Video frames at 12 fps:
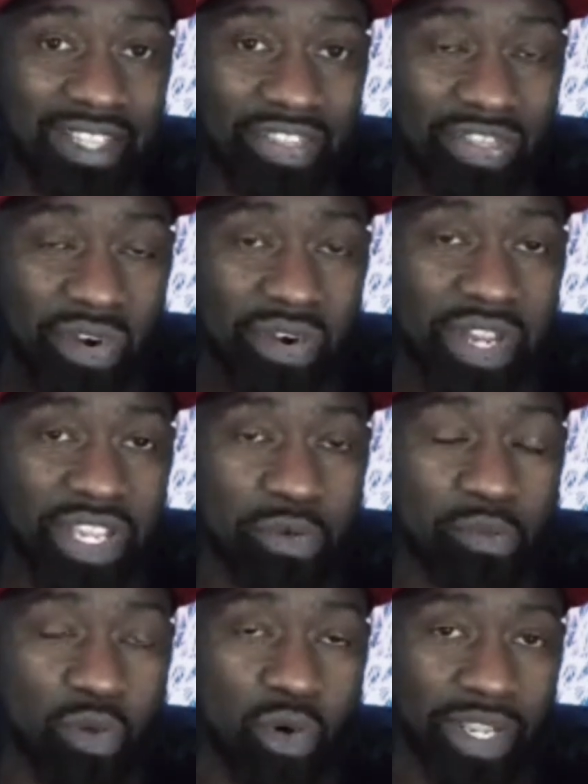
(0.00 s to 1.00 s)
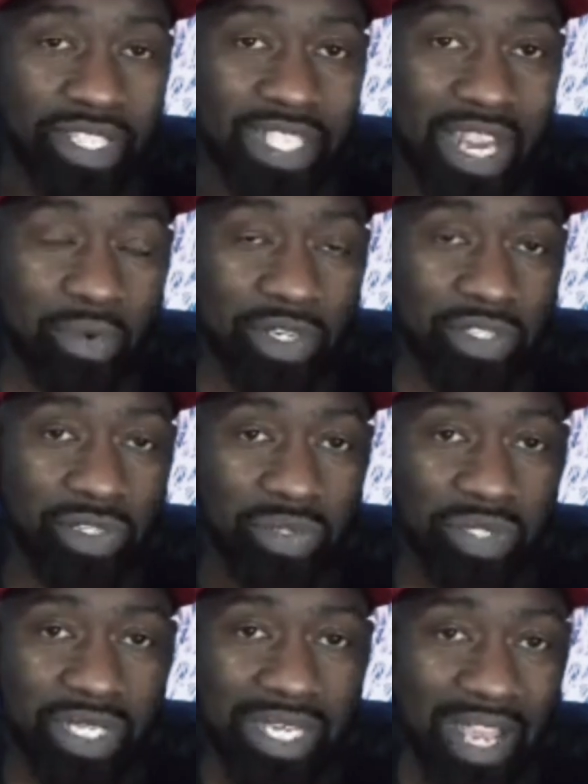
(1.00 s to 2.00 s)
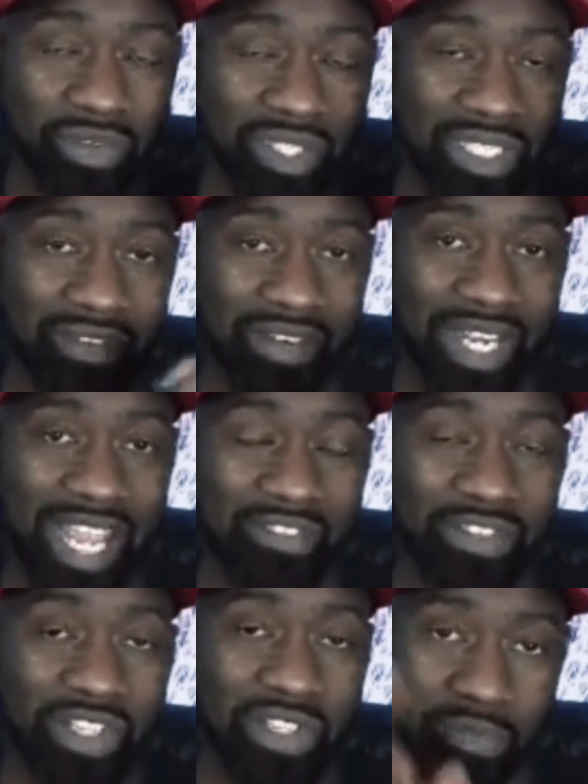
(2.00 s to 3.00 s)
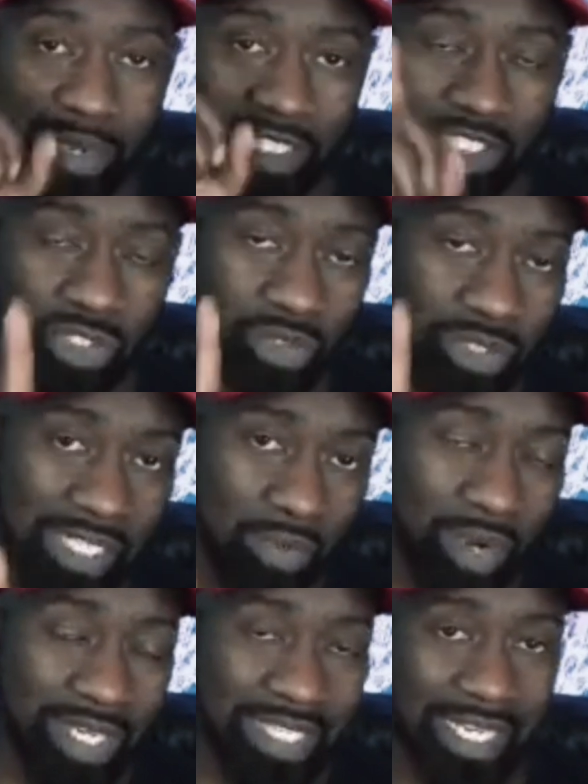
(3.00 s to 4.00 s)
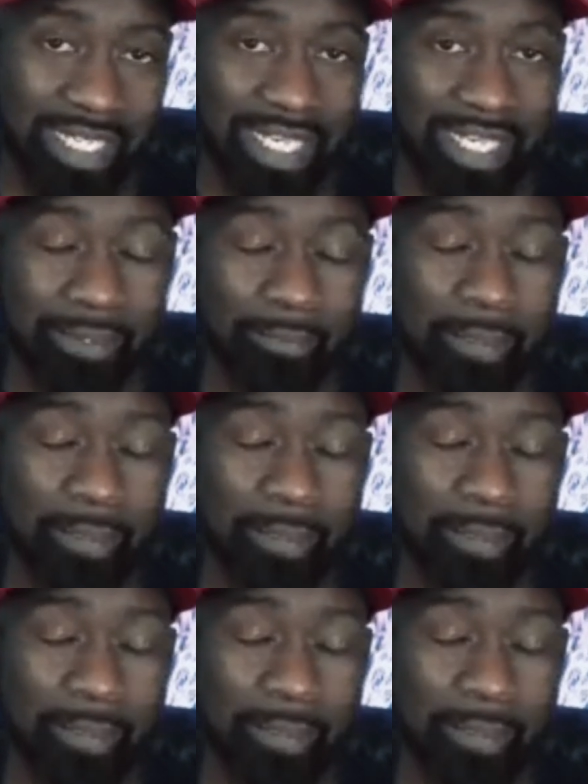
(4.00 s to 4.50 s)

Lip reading: 30-year mortgage and reducing it down to 7.5 years by just using that one technique.